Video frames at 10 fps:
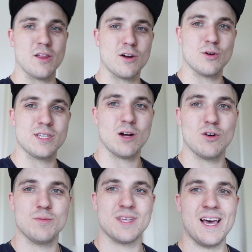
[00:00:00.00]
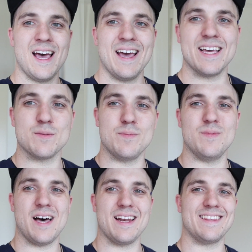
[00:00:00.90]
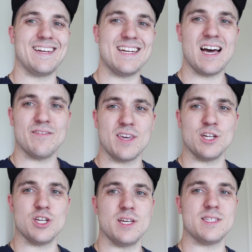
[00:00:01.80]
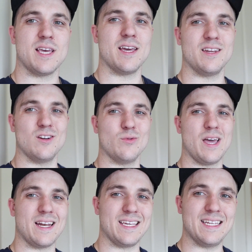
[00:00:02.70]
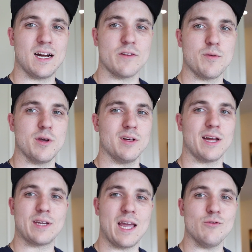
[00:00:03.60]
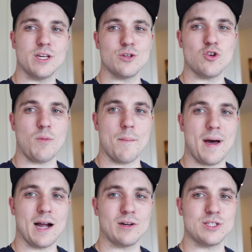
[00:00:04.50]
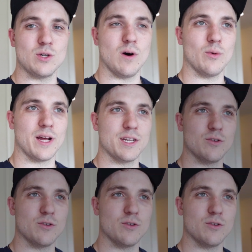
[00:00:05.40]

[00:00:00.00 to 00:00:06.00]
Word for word: the other hotel rooms, is that they didn't have kitchens, and you know, we had to eat out every meal, and I can't really control my macros too well when I